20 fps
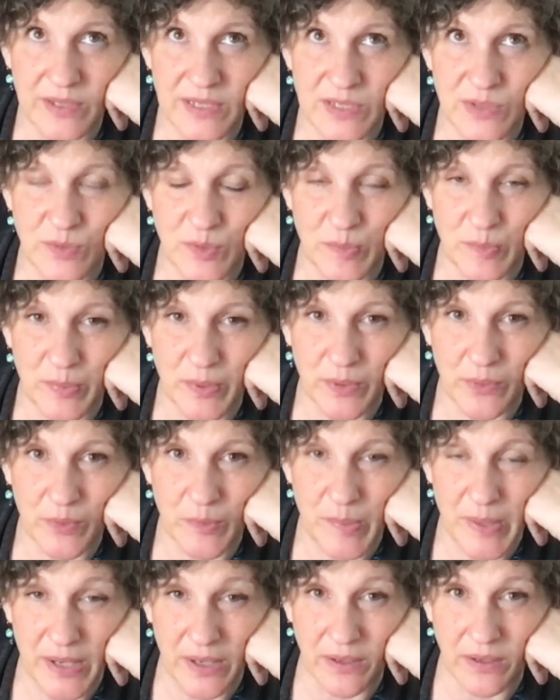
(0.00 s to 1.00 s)
these with book
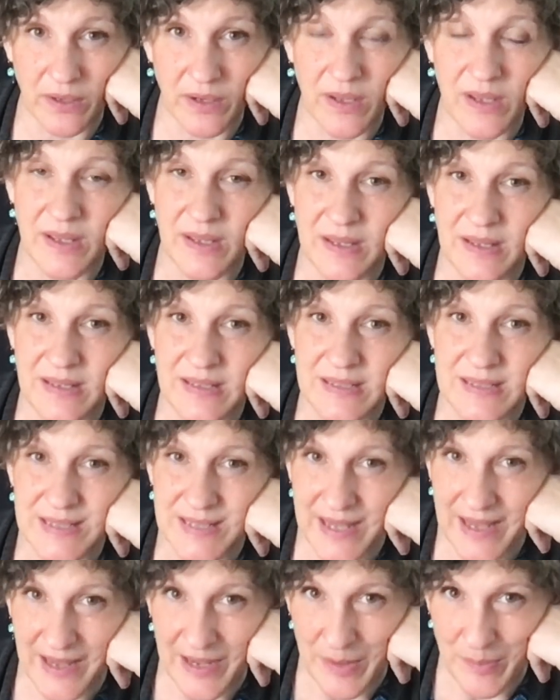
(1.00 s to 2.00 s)
repair
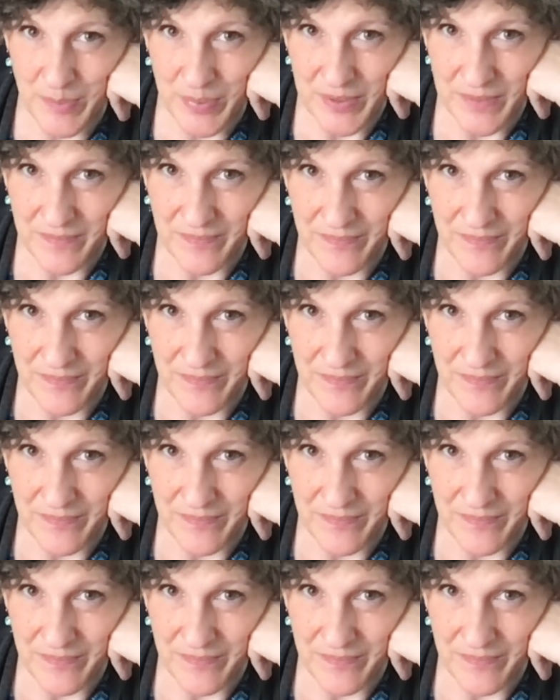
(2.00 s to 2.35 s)
tape,